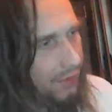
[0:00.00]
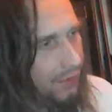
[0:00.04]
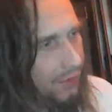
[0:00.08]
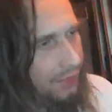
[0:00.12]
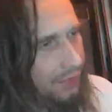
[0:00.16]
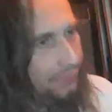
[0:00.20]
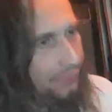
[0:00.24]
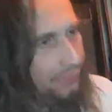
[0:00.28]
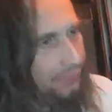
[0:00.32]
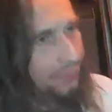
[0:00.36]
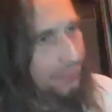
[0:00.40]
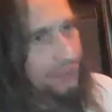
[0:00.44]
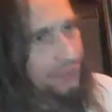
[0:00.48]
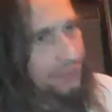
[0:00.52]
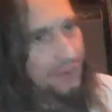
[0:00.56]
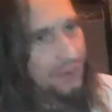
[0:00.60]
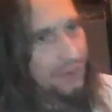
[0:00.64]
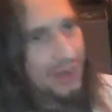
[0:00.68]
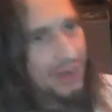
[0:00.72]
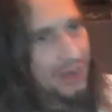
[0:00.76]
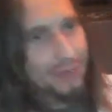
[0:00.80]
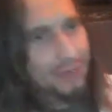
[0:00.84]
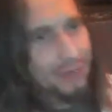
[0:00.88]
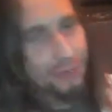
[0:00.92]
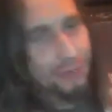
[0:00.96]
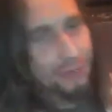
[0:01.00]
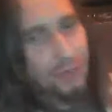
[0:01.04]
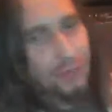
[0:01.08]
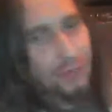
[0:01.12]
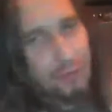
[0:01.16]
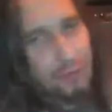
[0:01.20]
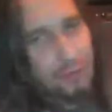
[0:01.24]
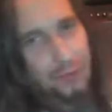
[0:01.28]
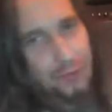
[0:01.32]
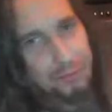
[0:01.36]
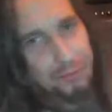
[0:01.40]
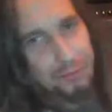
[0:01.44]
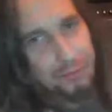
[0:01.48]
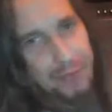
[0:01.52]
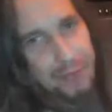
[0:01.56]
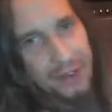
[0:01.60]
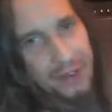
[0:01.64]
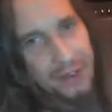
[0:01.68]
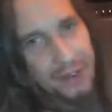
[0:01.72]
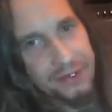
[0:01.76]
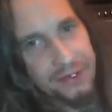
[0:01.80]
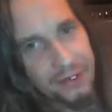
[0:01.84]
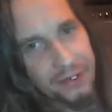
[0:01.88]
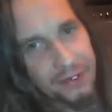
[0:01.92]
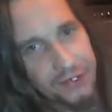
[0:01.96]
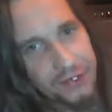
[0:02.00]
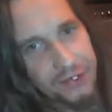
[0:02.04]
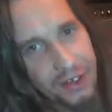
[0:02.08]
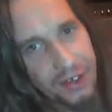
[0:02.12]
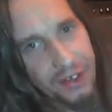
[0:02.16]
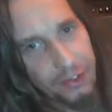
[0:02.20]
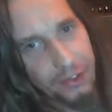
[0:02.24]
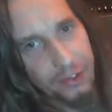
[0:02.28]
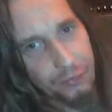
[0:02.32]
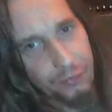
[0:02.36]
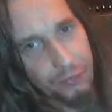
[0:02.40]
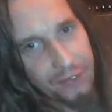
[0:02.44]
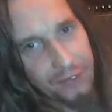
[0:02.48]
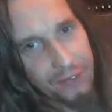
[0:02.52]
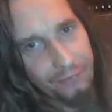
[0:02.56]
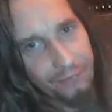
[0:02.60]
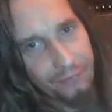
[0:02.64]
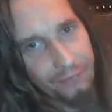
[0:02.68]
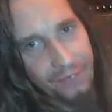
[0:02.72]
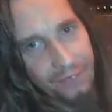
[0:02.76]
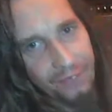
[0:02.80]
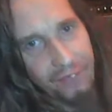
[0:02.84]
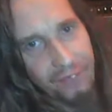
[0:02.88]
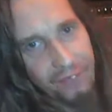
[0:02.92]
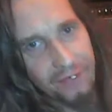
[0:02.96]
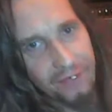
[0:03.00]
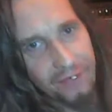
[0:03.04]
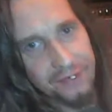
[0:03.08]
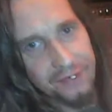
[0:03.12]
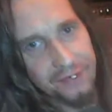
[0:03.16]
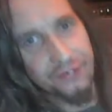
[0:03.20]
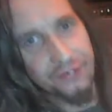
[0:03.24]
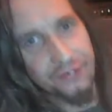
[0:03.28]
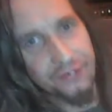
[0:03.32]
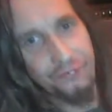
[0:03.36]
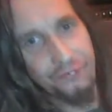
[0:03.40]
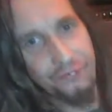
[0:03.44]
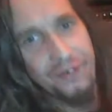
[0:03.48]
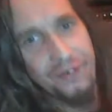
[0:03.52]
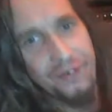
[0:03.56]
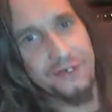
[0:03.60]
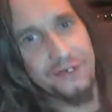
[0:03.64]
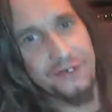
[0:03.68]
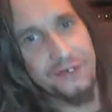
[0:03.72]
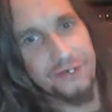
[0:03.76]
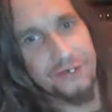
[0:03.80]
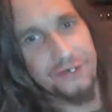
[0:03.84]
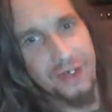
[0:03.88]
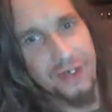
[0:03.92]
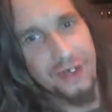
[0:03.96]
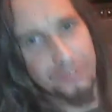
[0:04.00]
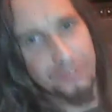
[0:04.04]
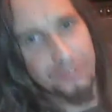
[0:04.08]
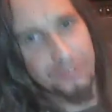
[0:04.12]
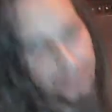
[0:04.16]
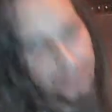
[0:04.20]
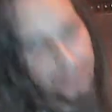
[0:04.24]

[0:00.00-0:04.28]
So it's like even on the most basic technical level, there is a reason to have one of